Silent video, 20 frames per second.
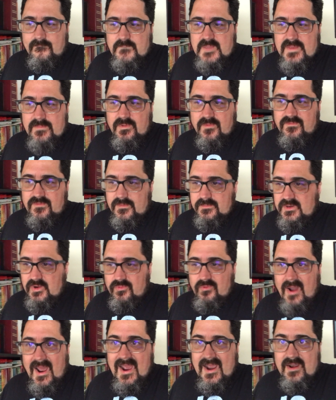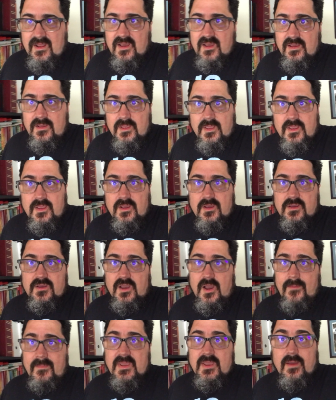People from Derrida
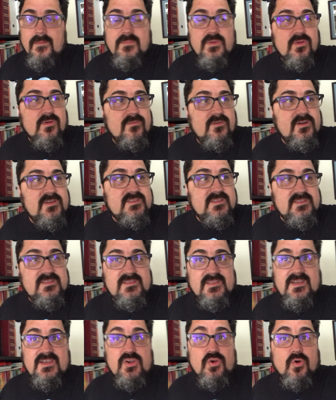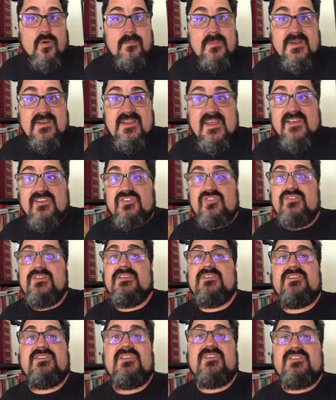coming up University City who are
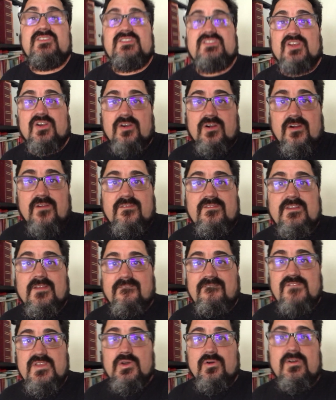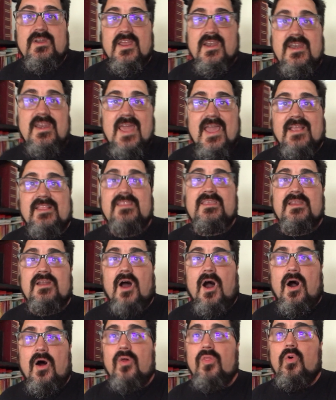pedestrians deserve to feel
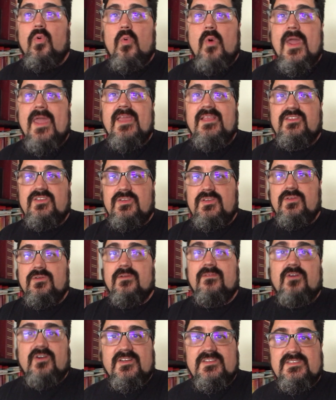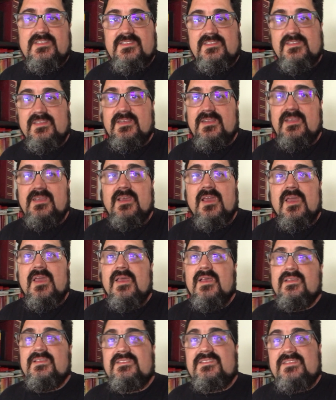connected all the way to University City
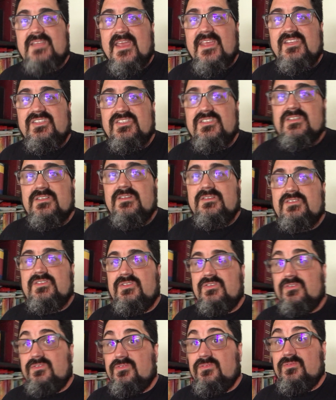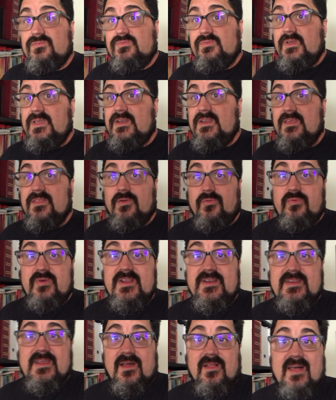Station, to any of the
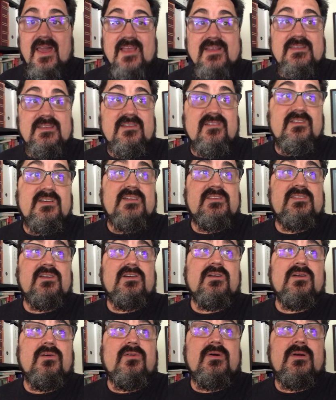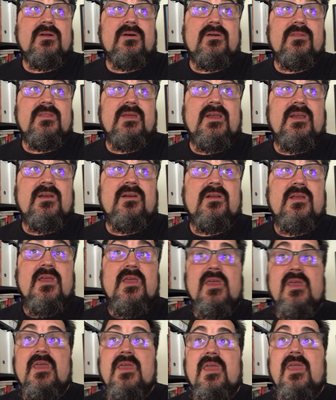retail activities that are going on there.
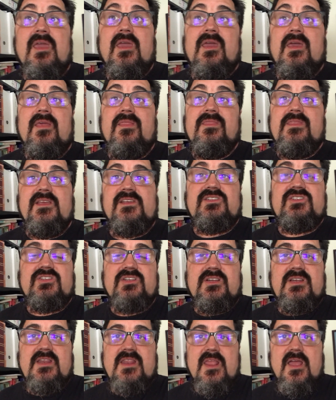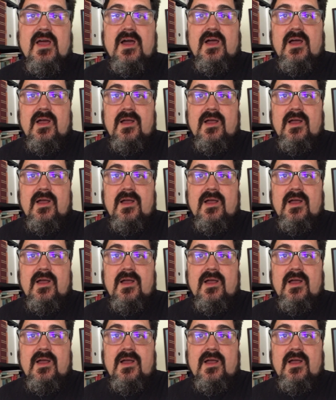And this should